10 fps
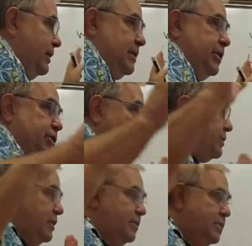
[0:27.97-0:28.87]
going to teach you. There's
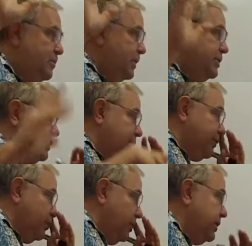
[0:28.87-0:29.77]
a bunch of
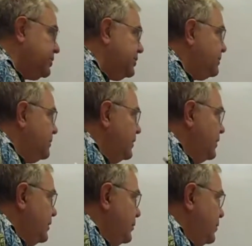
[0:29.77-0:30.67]
different ways.
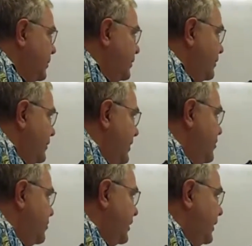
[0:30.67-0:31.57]
But the
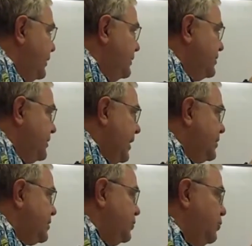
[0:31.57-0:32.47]
inner
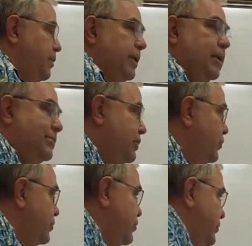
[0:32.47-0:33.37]
SAS loop becomes
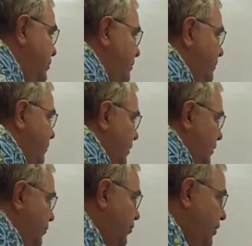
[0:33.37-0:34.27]
crucial
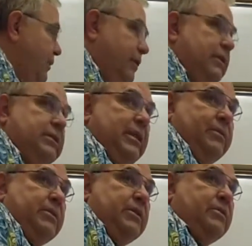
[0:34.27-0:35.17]
when you have an
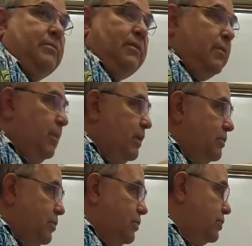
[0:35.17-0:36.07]
unstable system. It
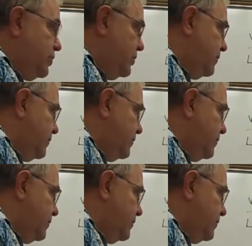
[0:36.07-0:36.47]
becomes crucial